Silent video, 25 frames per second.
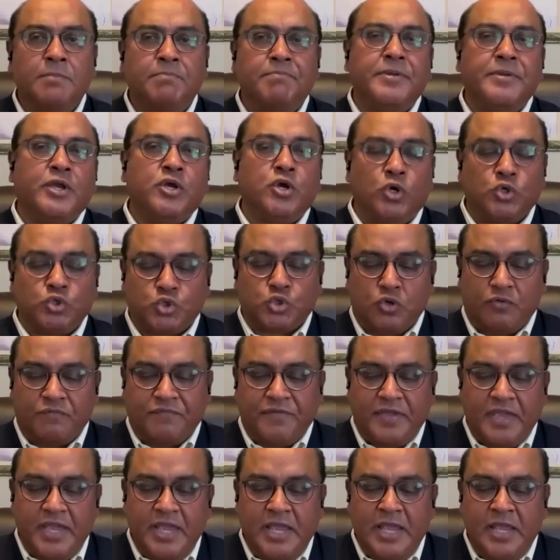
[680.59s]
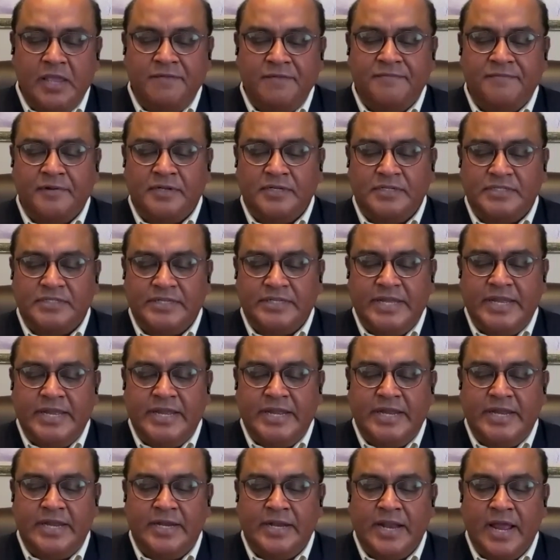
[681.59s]
because of evil
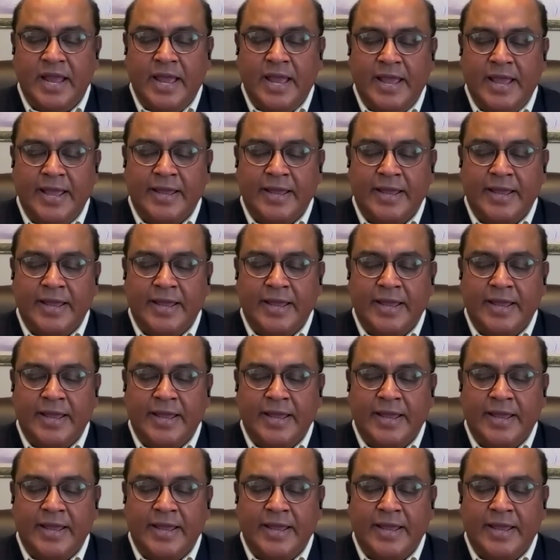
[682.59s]
deed